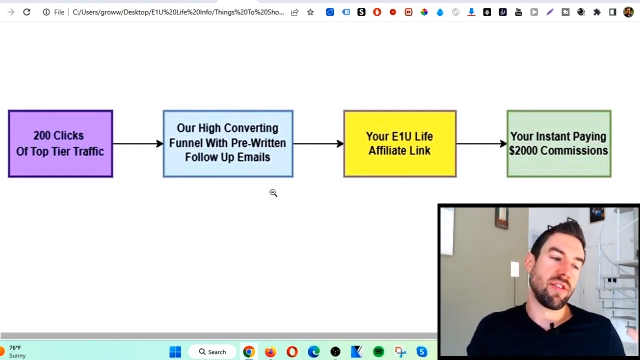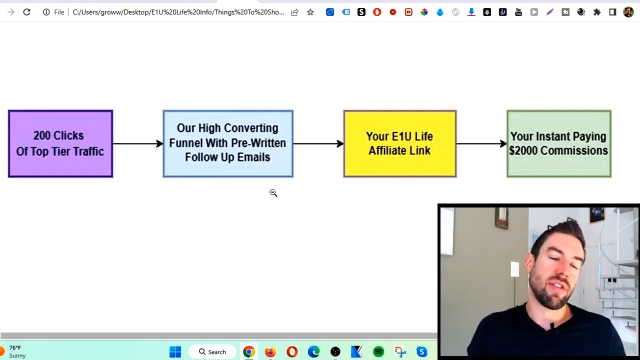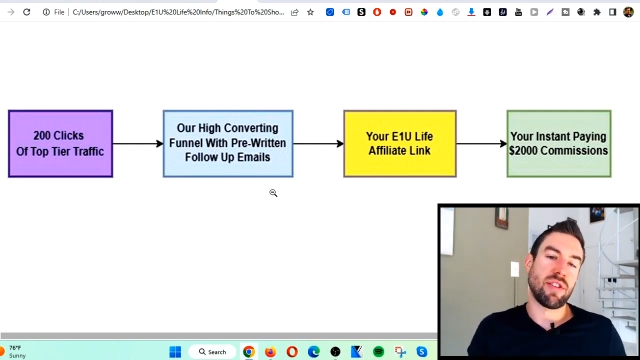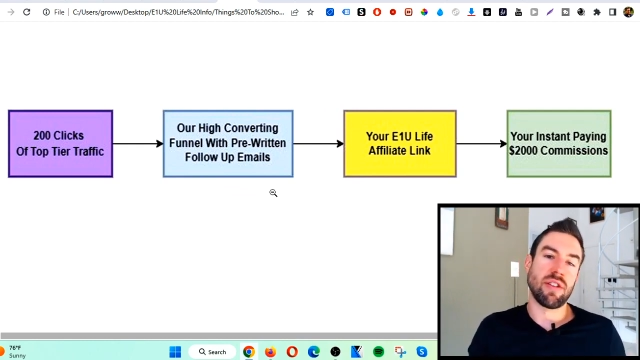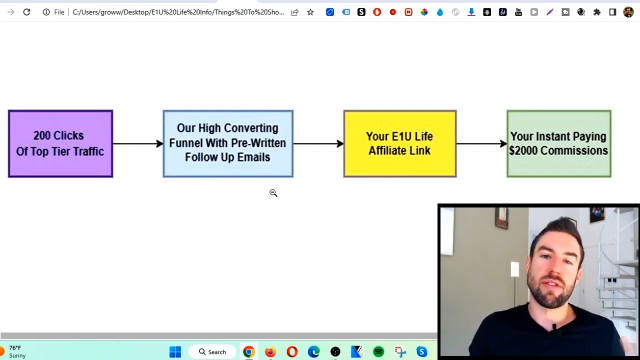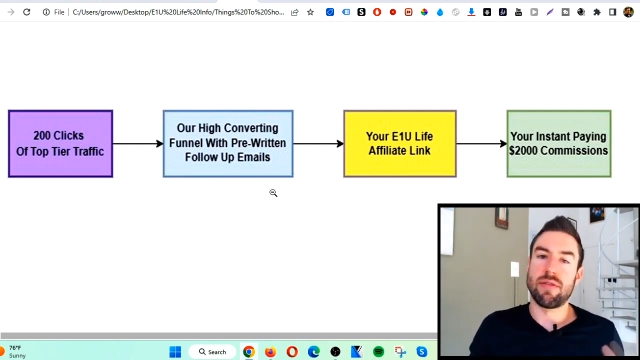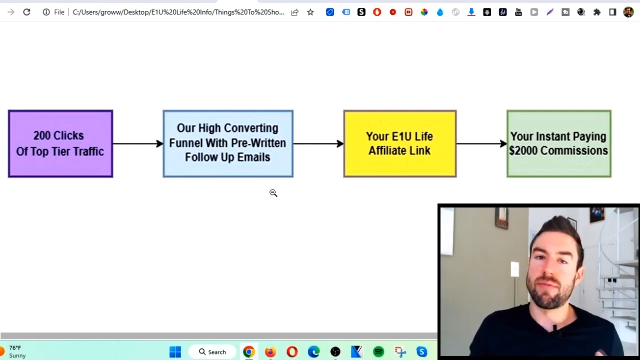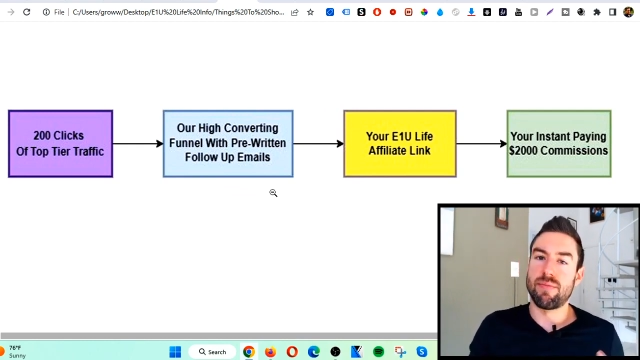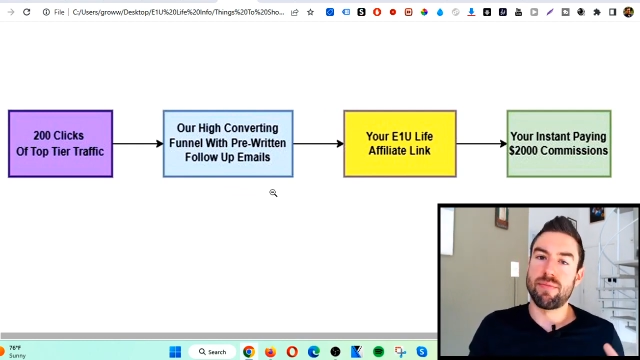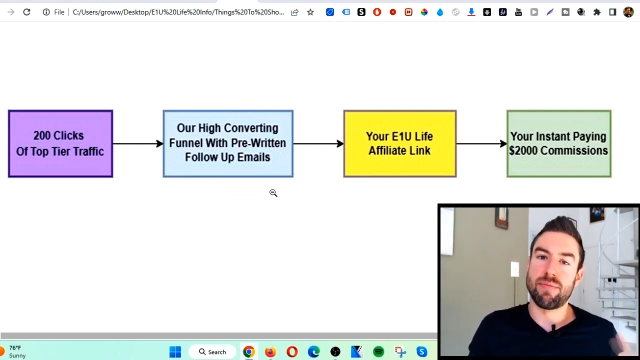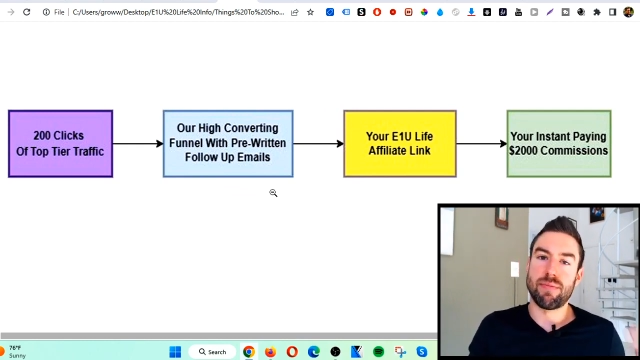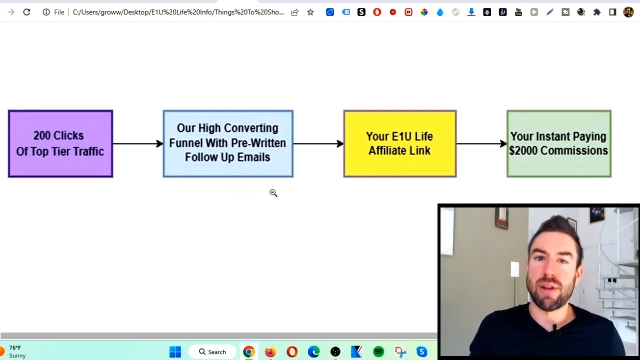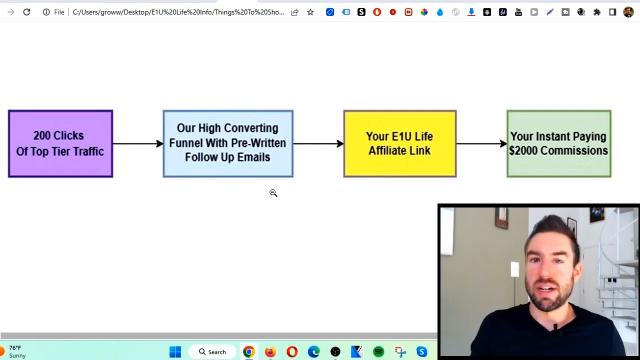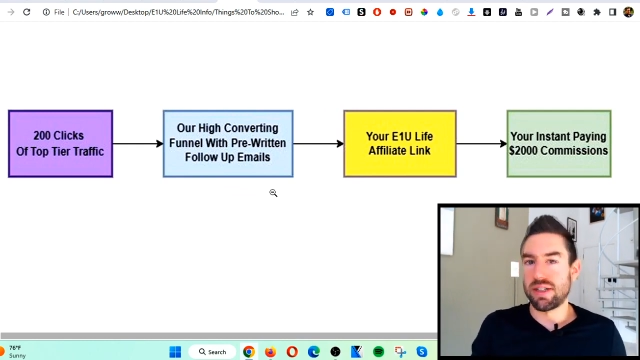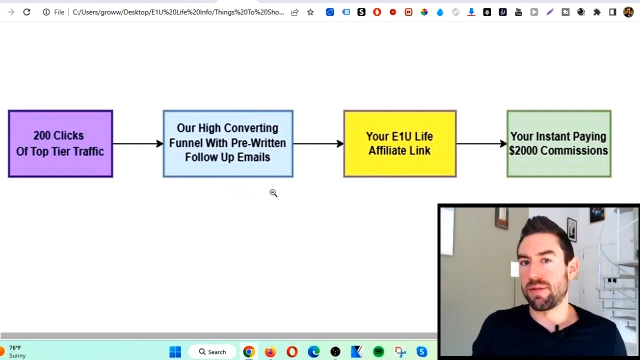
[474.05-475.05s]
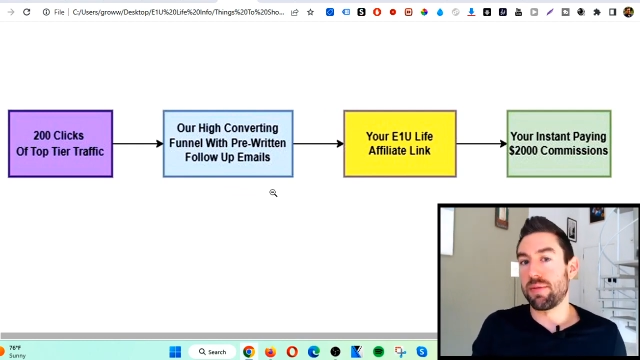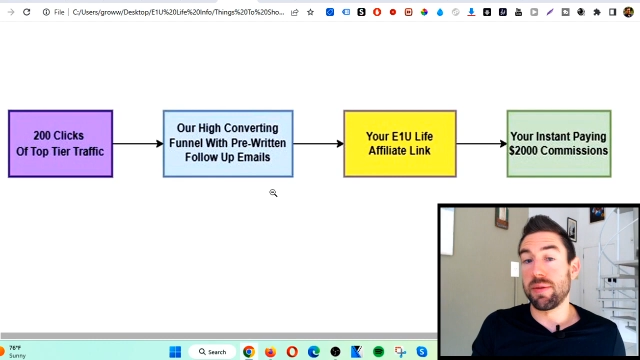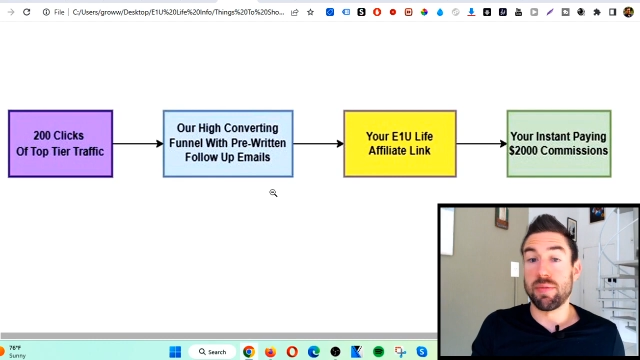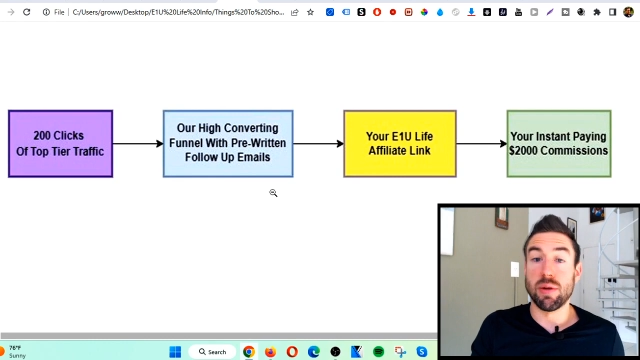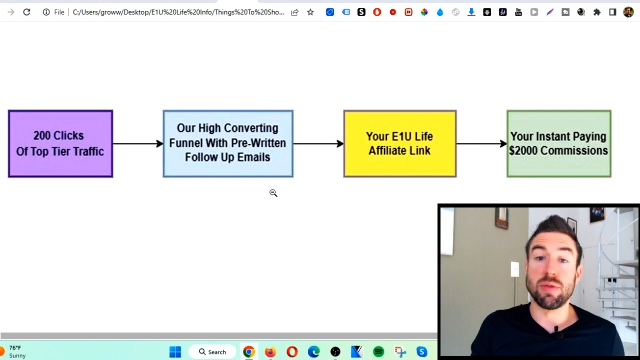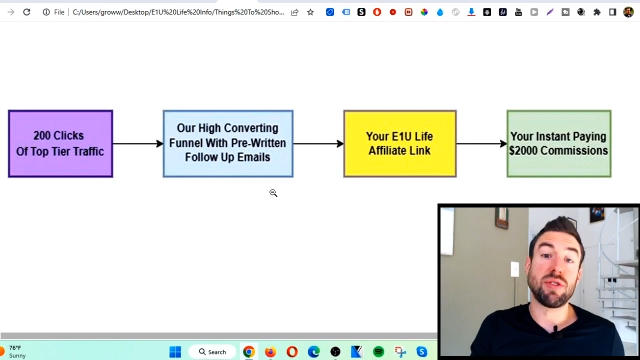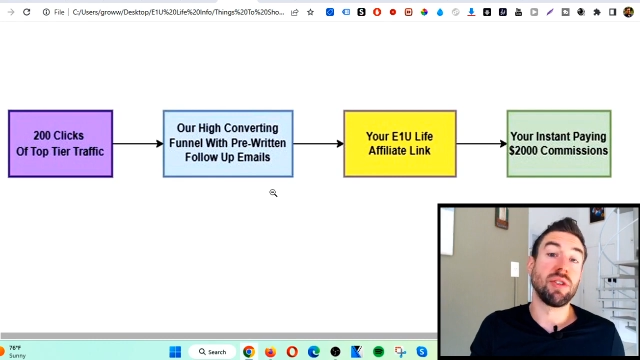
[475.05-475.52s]
such as possibly
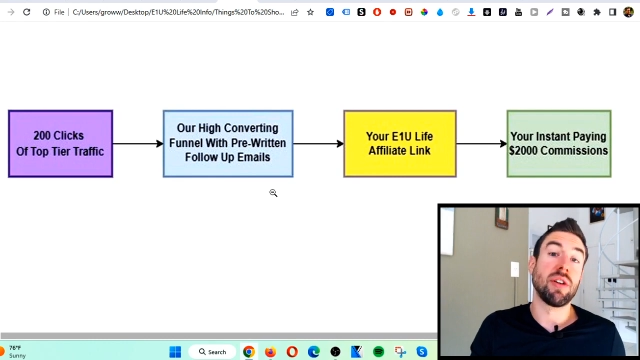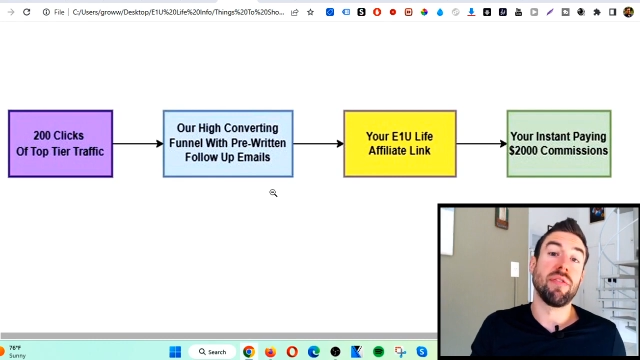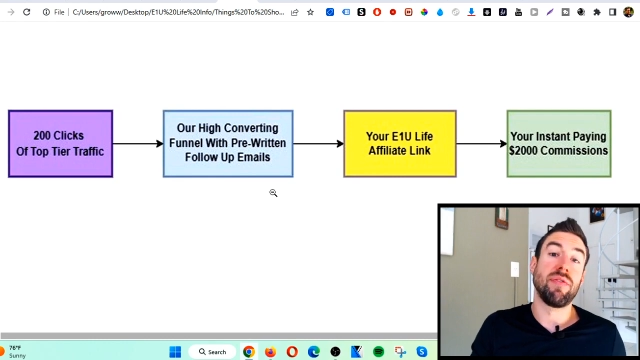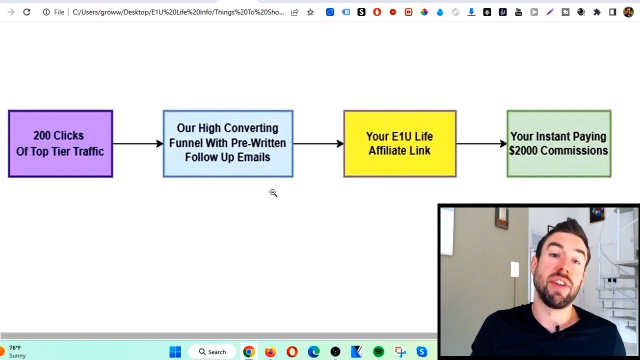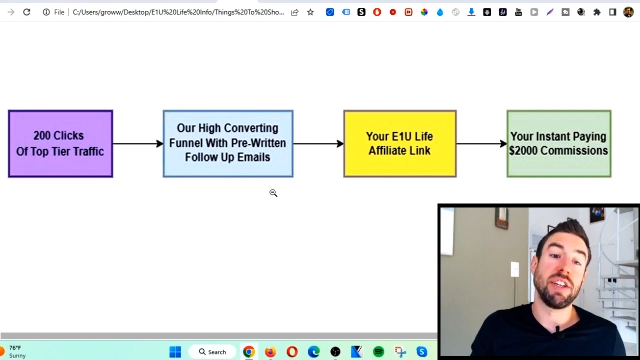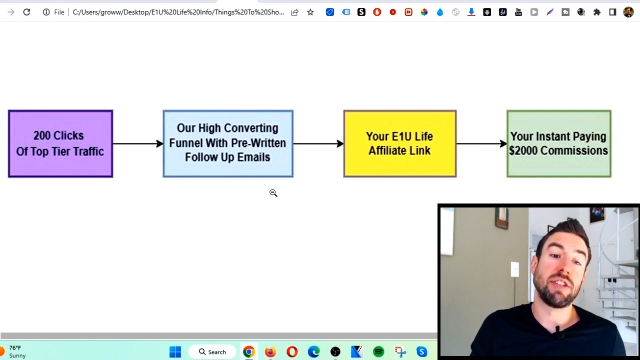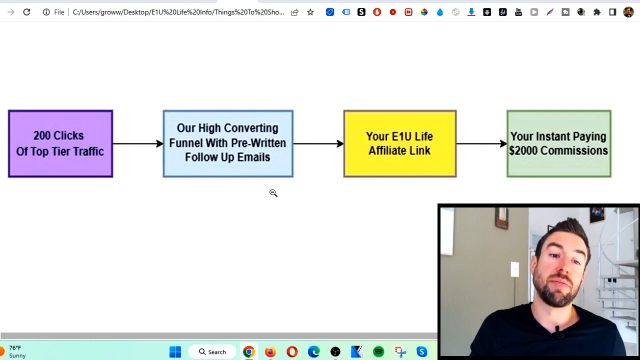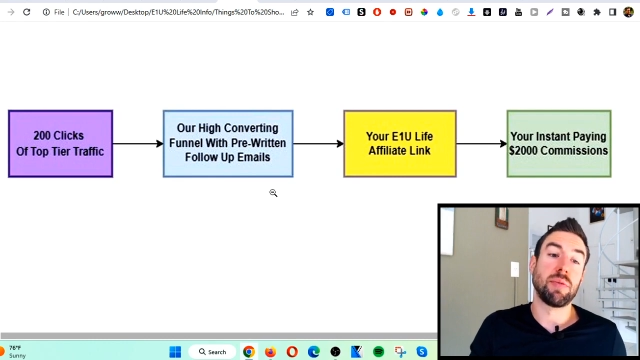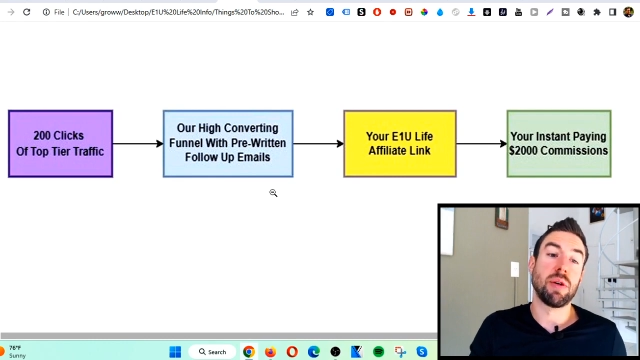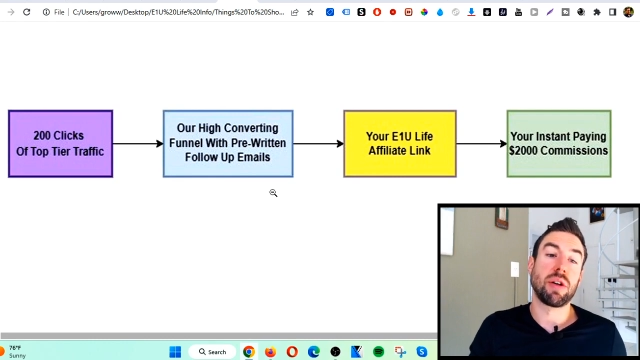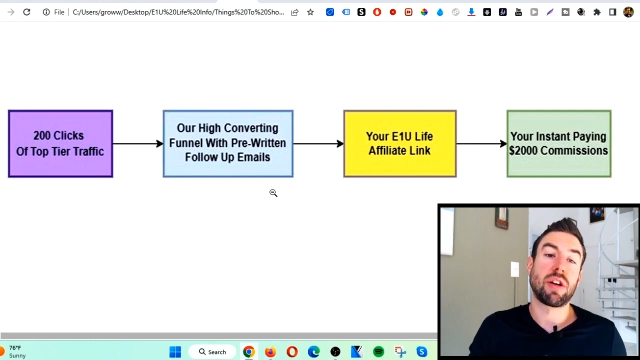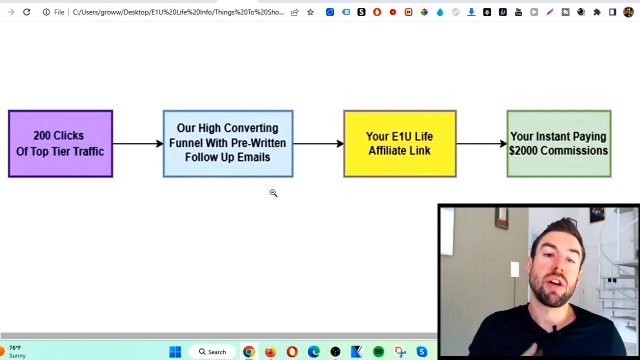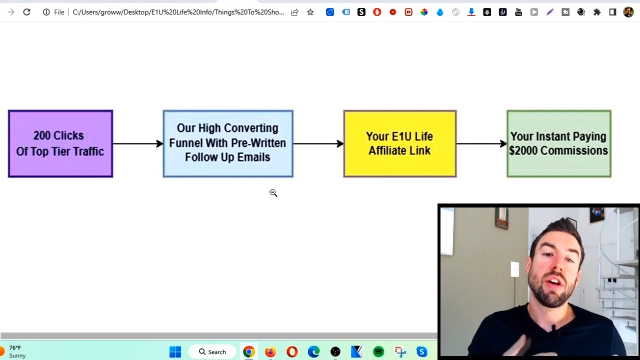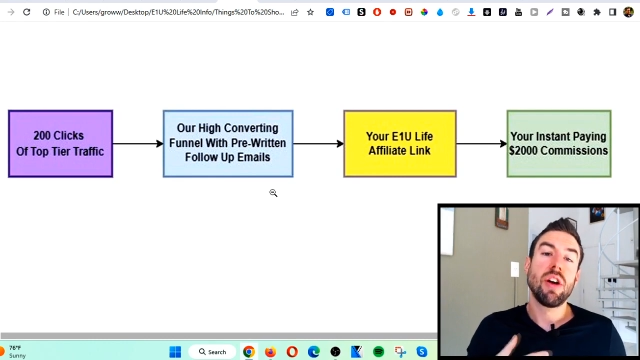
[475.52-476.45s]
posting on Facebook